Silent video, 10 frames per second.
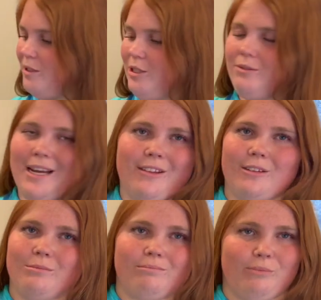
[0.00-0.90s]
do now
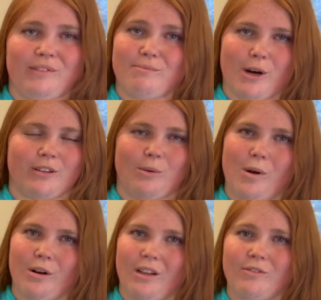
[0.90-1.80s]
that we've marked the
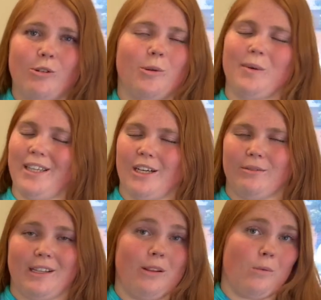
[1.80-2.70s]
water level, we really
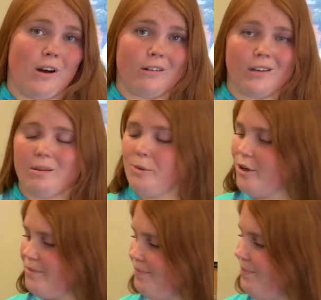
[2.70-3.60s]
don't need the water anymore.